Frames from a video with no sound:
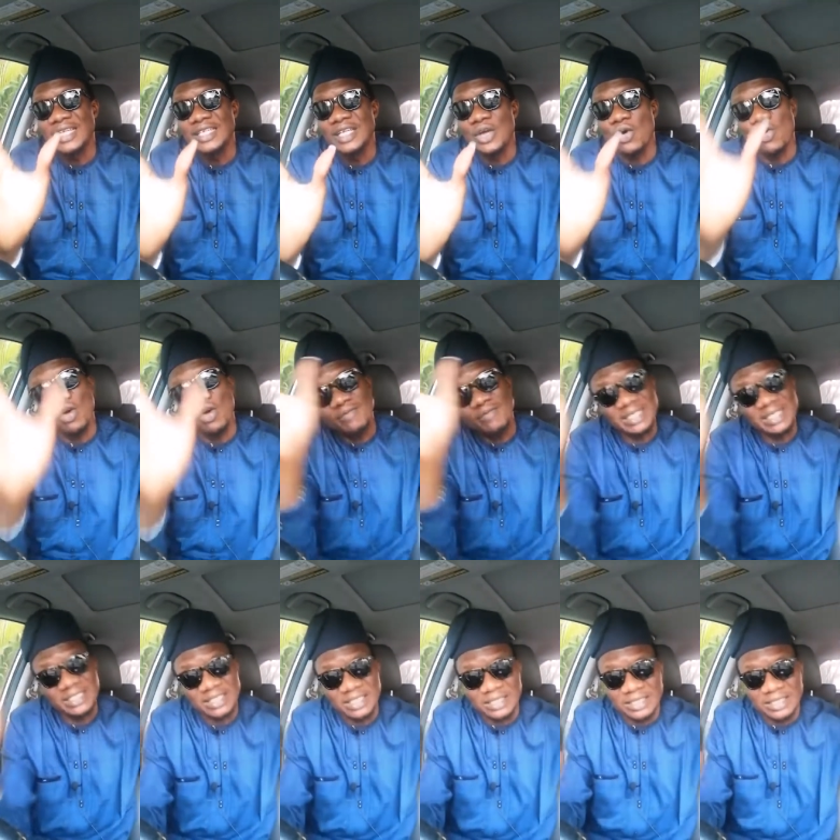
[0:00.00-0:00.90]

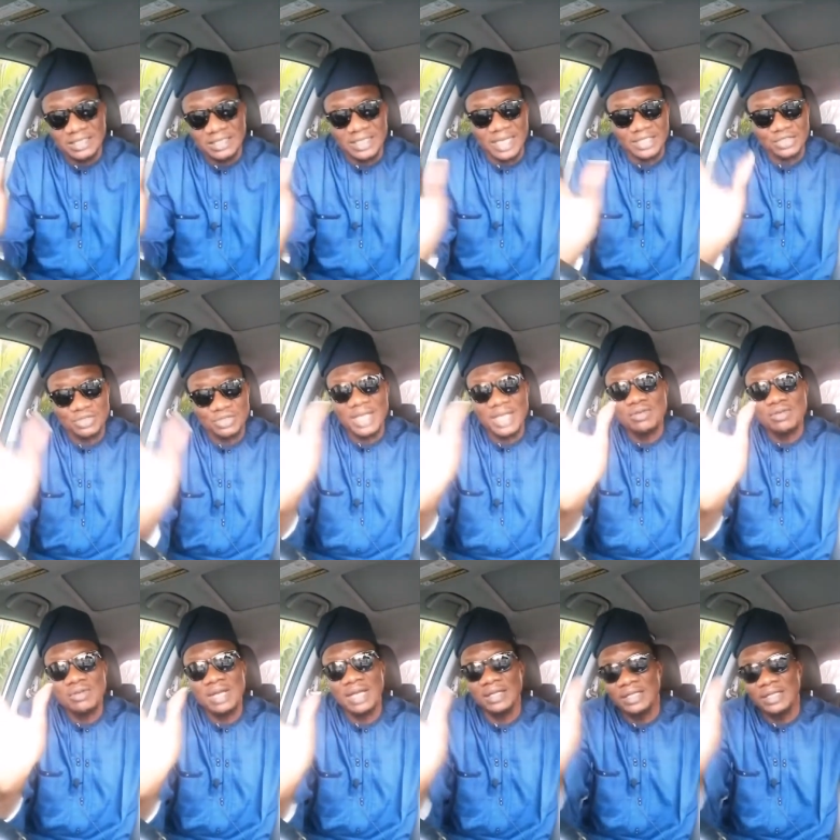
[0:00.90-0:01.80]
omens in the sky, so that you
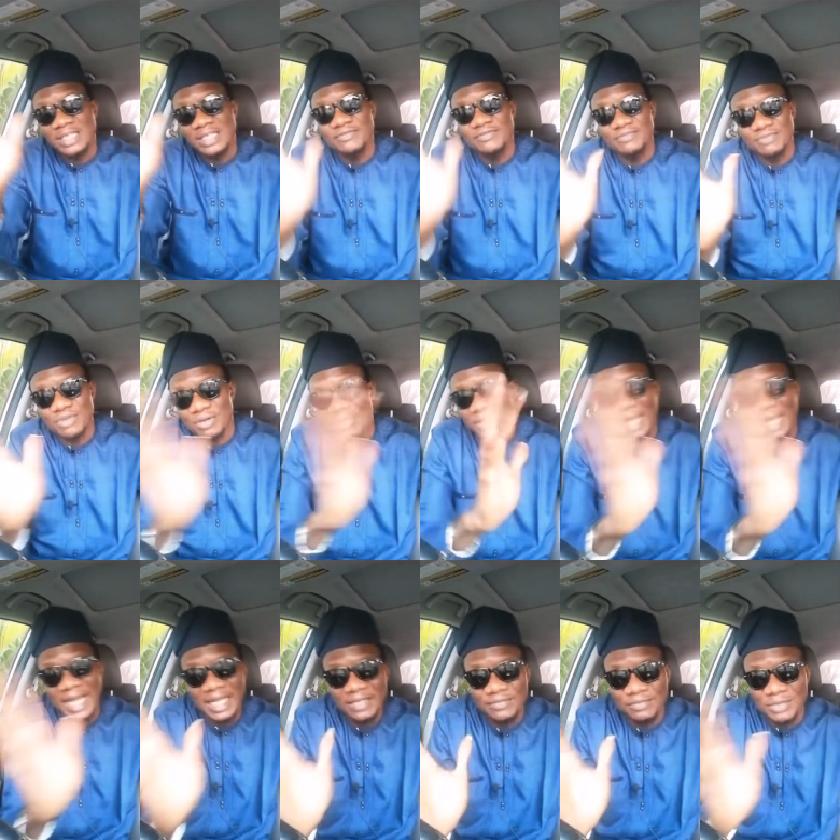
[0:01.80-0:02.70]
can live your
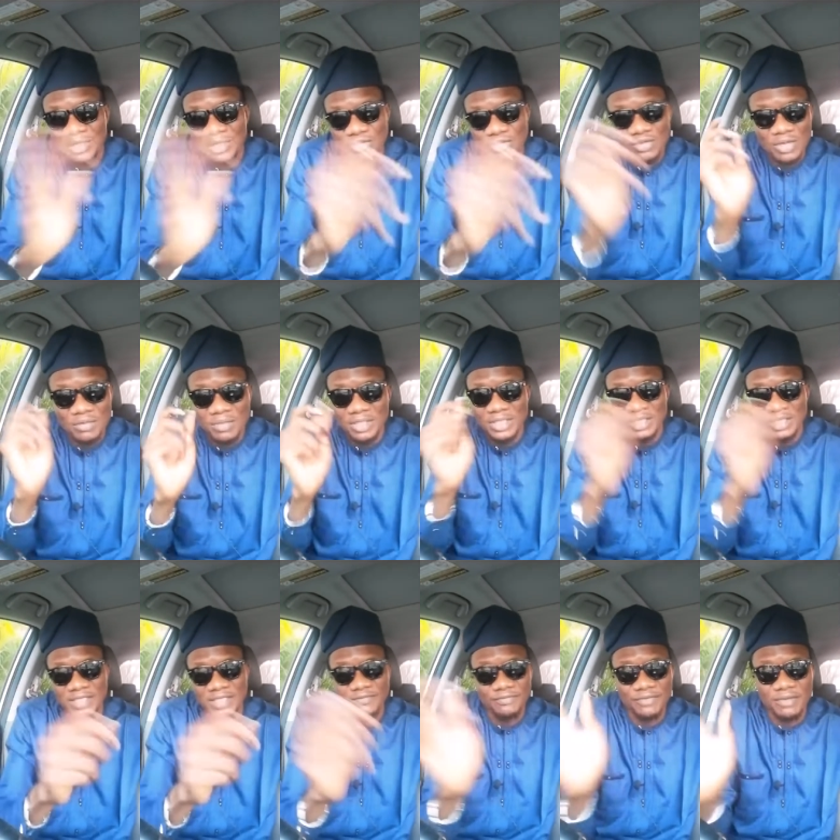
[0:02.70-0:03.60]
life with so much
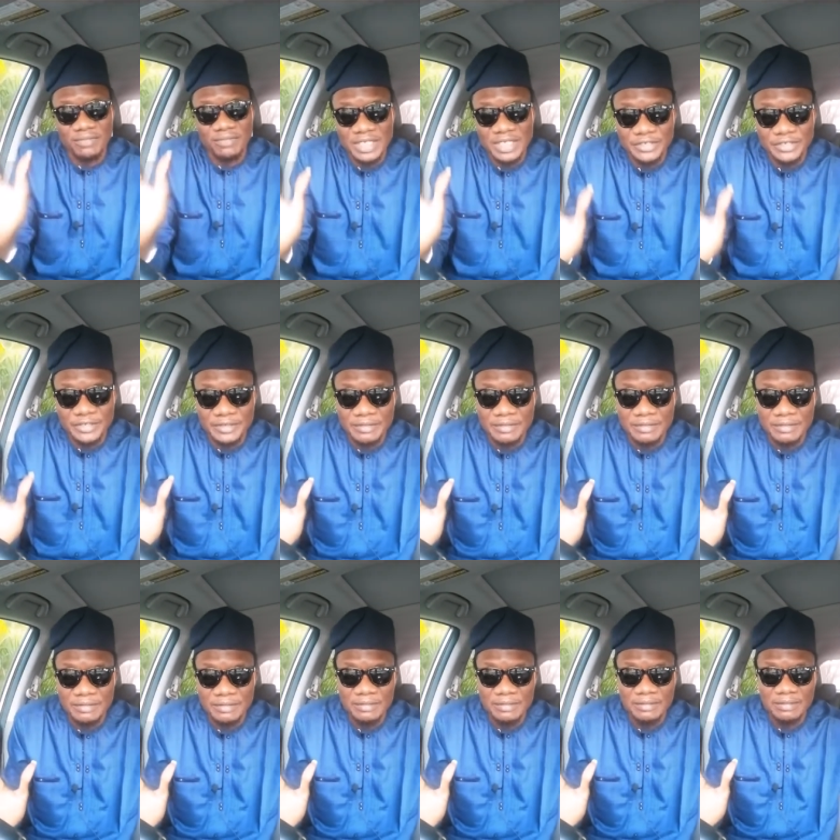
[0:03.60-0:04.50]
information.
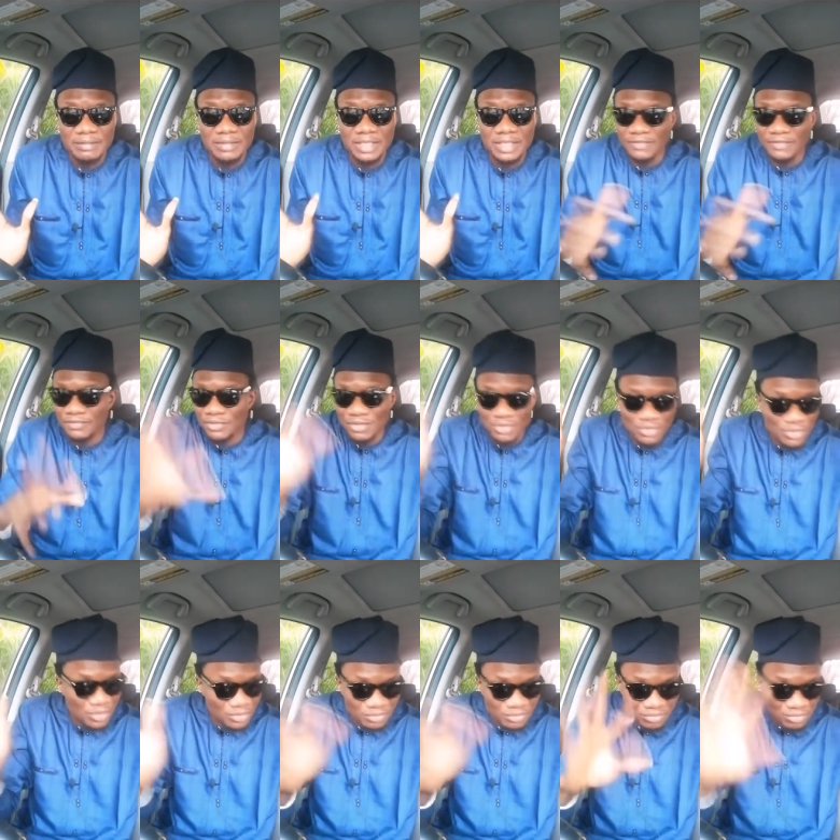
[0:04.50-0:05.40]
If you
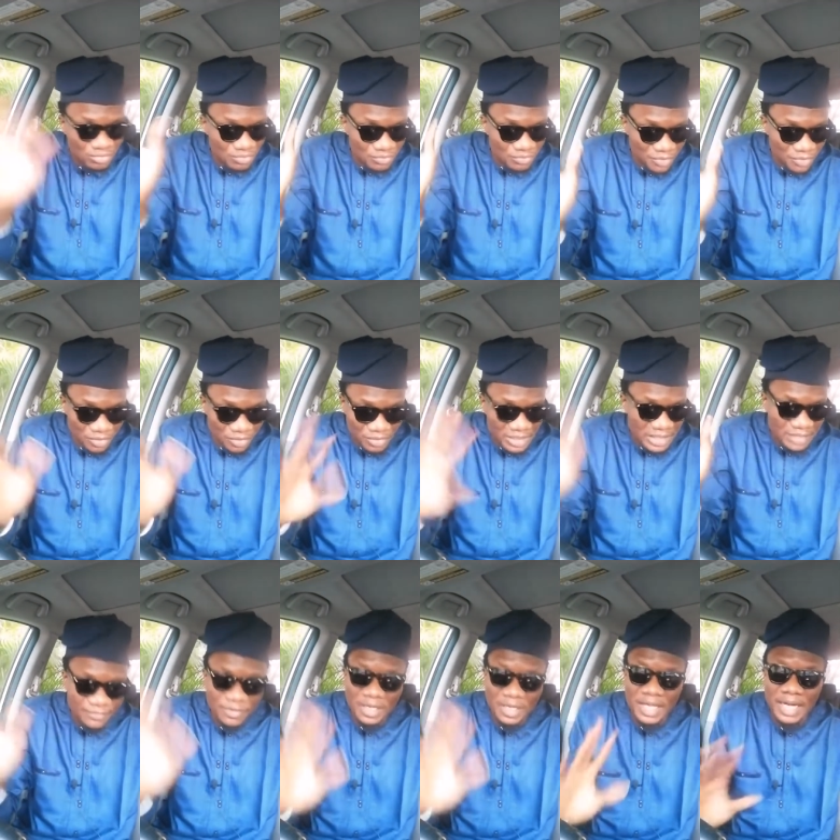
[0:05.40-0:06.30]
don't follow it,
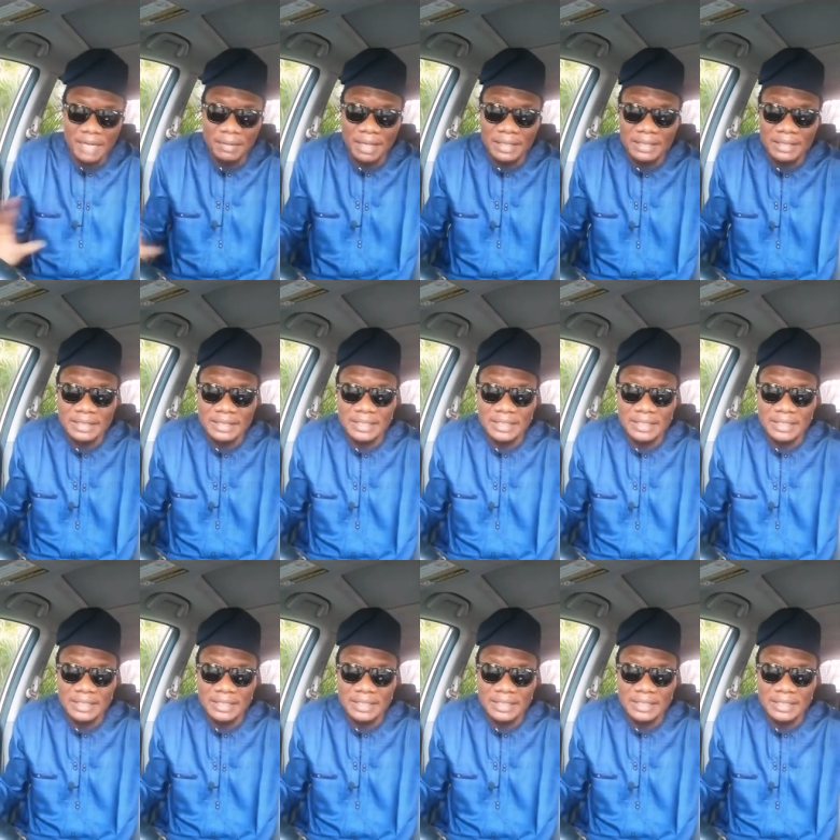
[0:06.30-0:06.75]
forget about it.